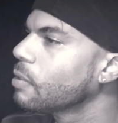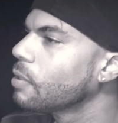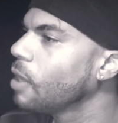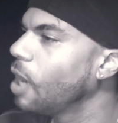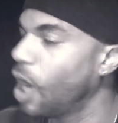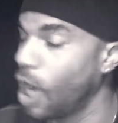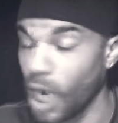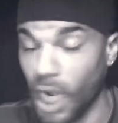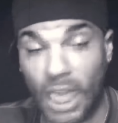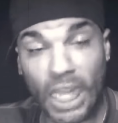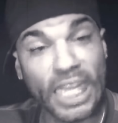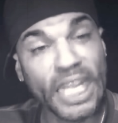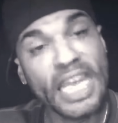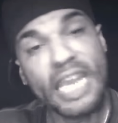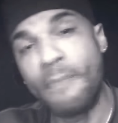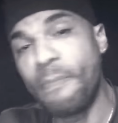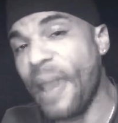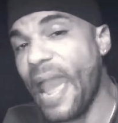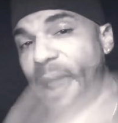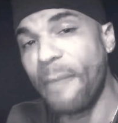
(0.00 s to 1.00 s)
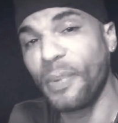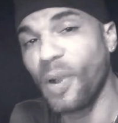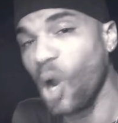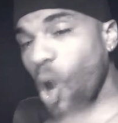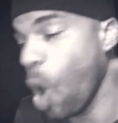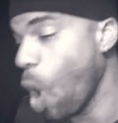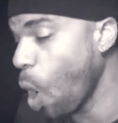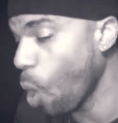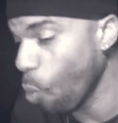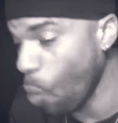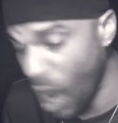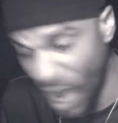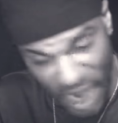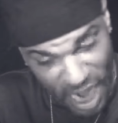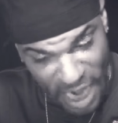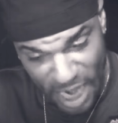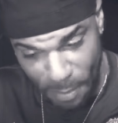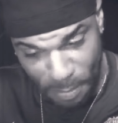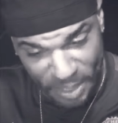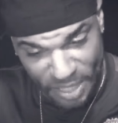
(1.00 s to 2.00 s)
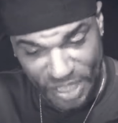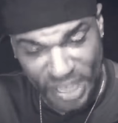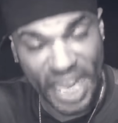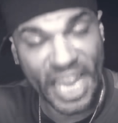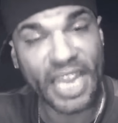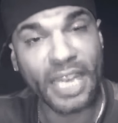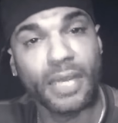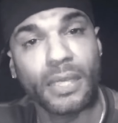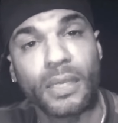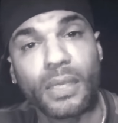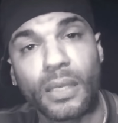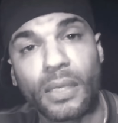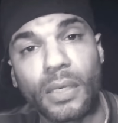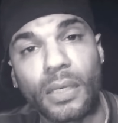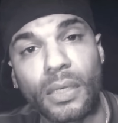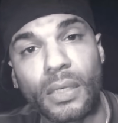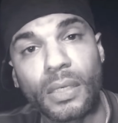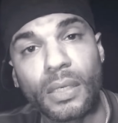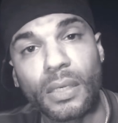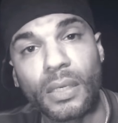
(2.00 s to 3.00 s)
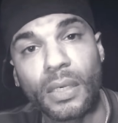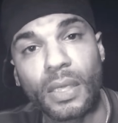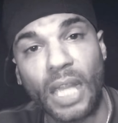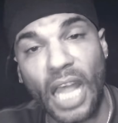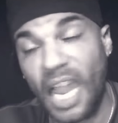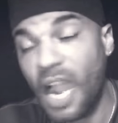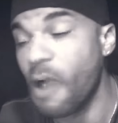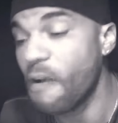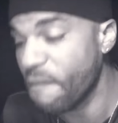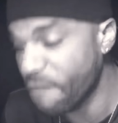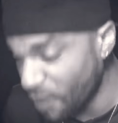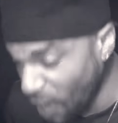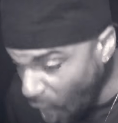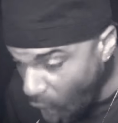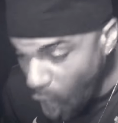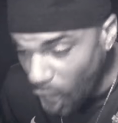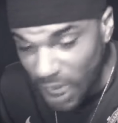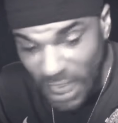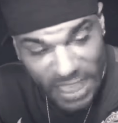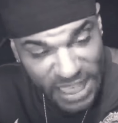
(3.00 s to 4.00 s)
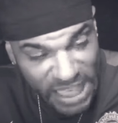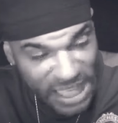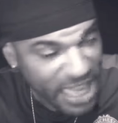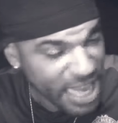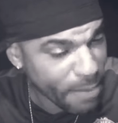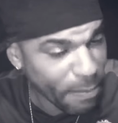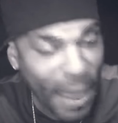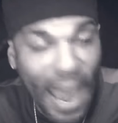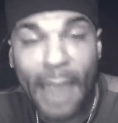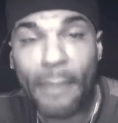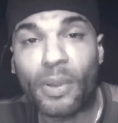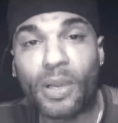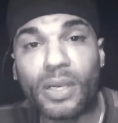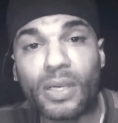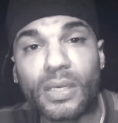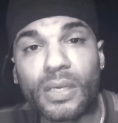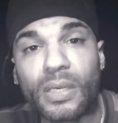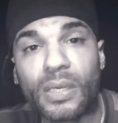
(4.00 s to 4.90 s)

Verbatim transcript: A Qleen Paper on 100%, like a flawless Qleen Paper,